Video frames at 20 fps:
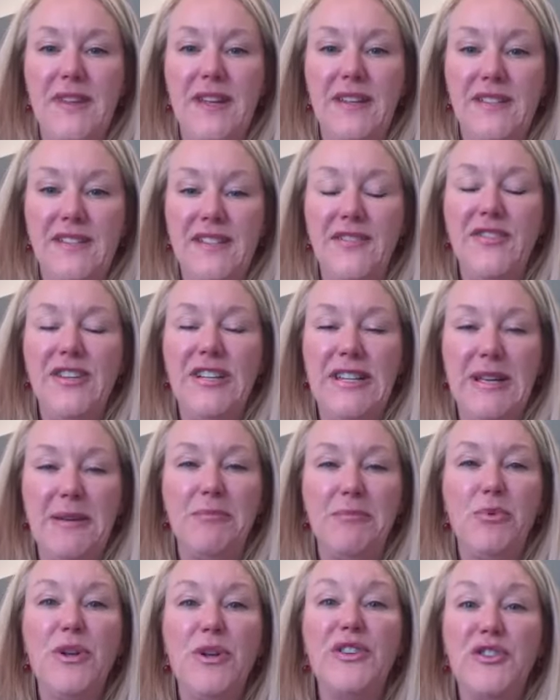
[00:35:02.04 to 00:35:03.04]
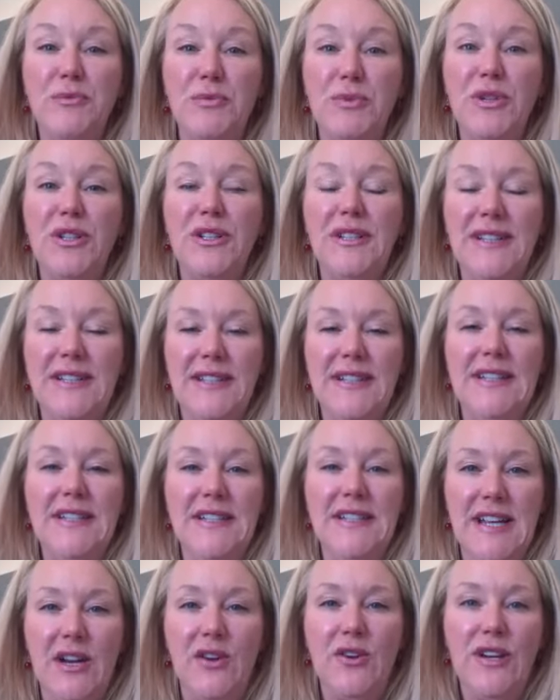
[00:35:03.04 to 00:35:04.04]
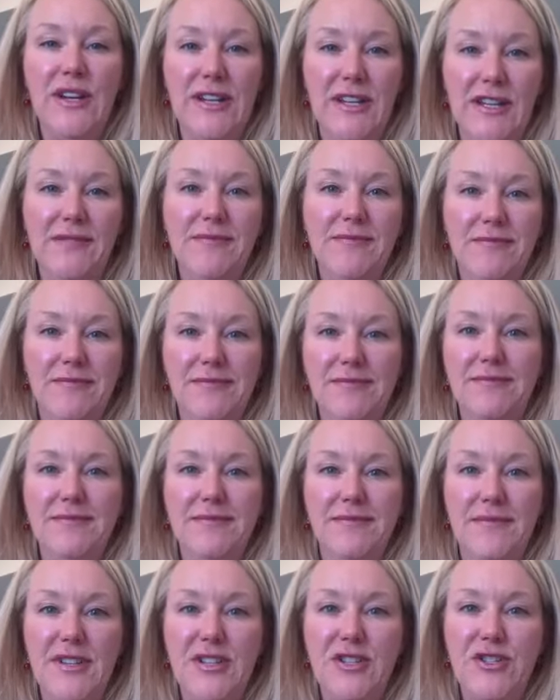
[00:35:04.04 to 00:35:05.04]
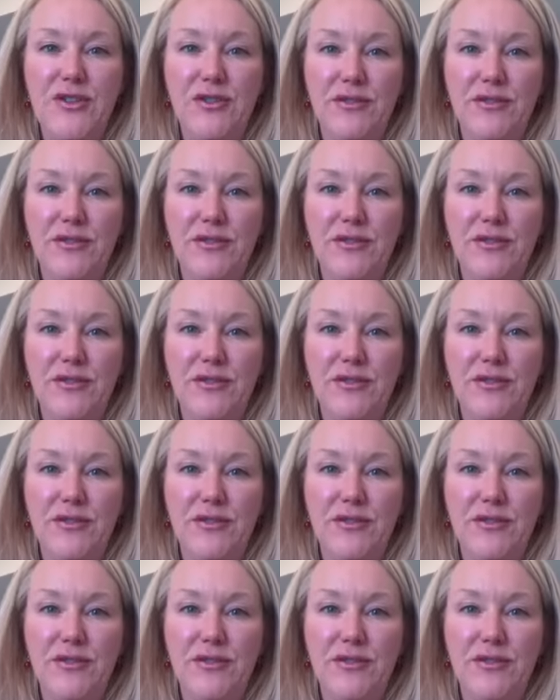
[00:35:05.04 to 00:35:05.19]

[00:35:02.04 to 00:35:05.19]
It's definitely a principle and integrity issue.